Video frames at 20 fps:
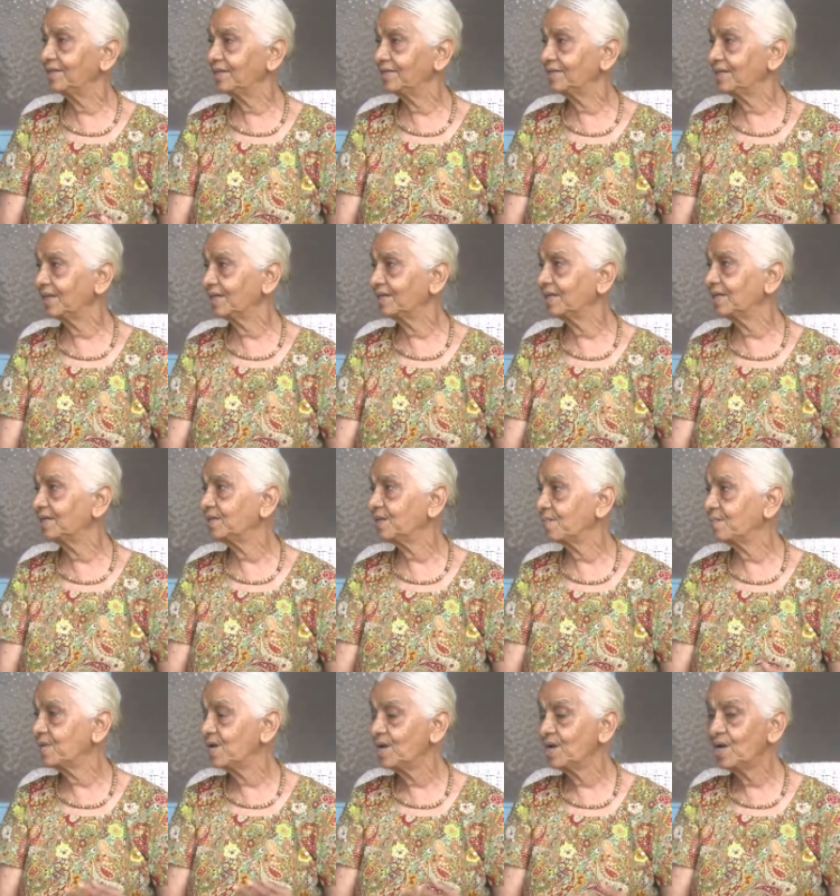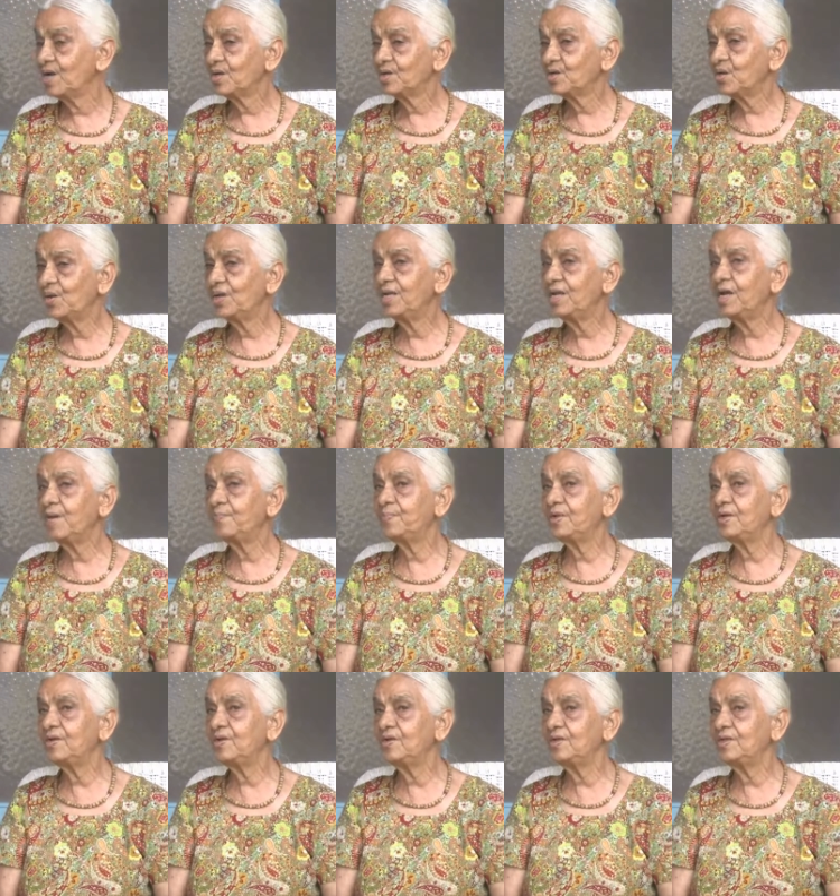second time. So in
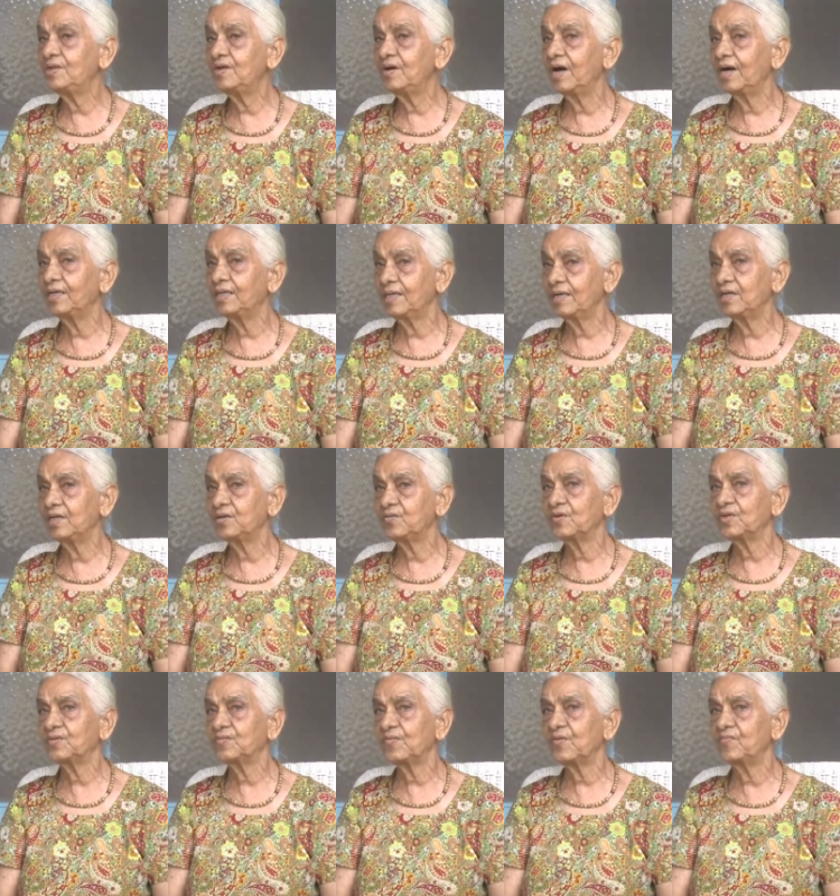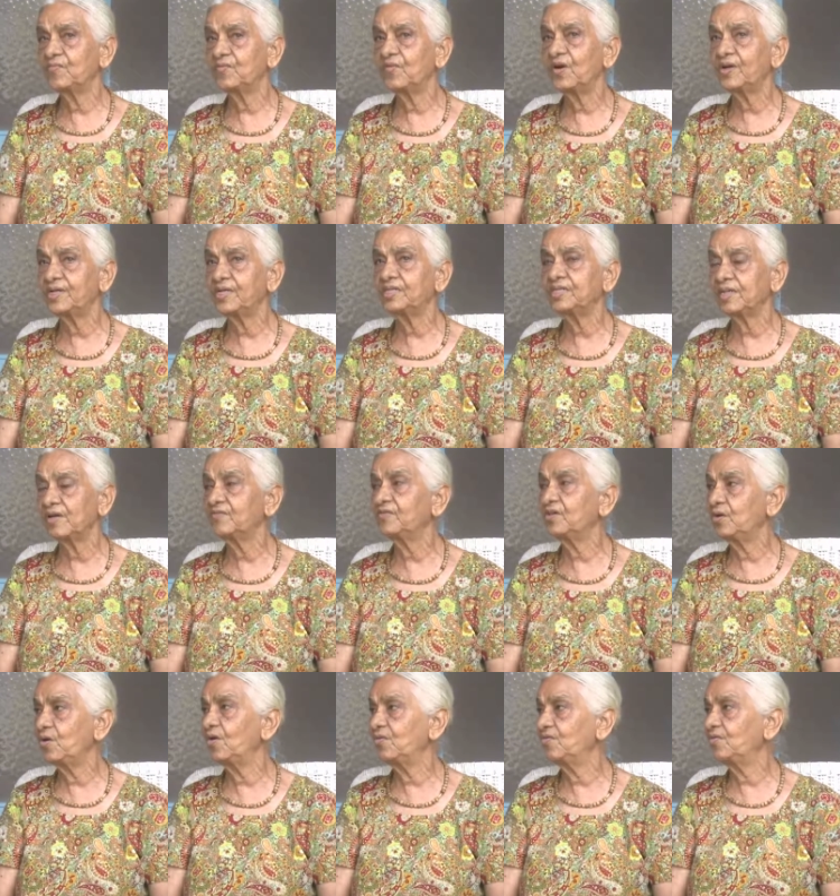April, I think it was from 47
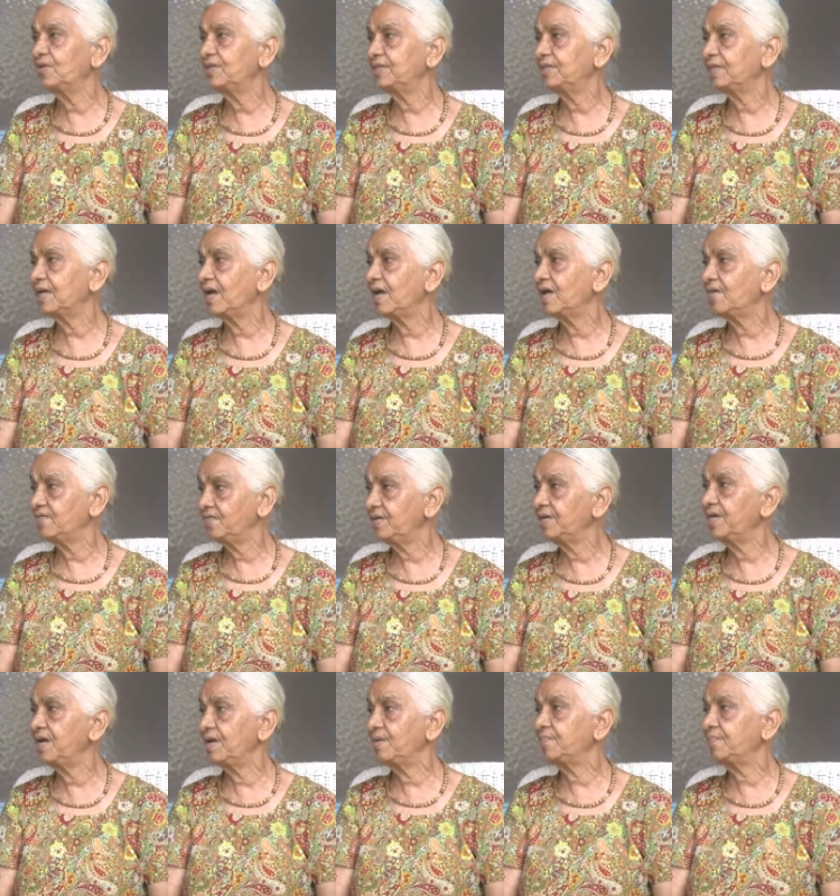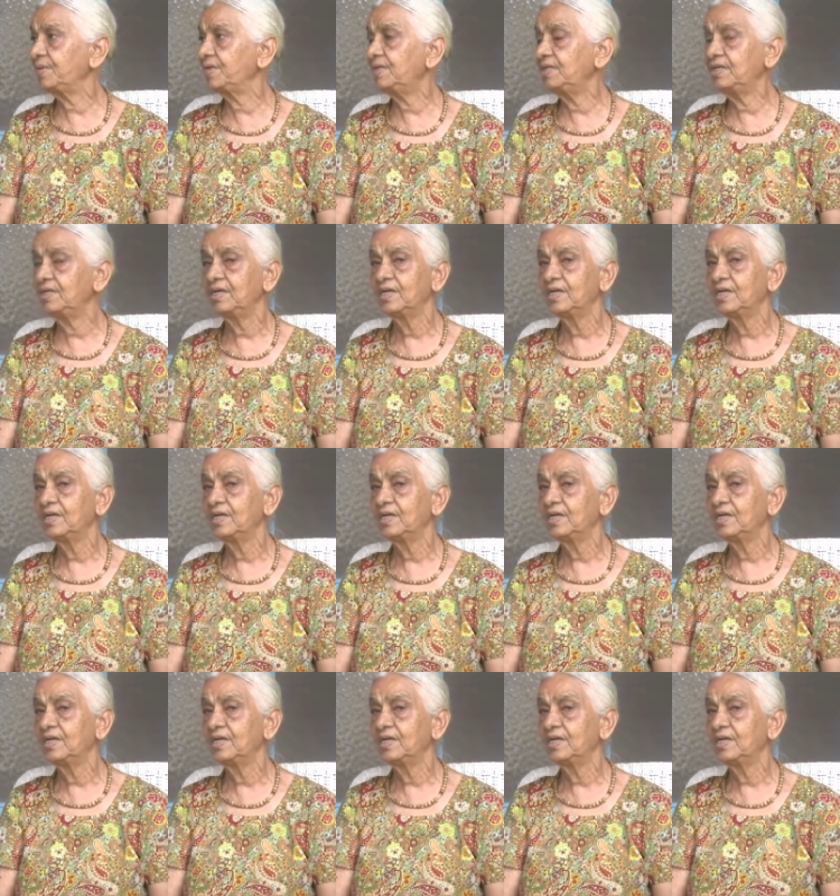onwards, every April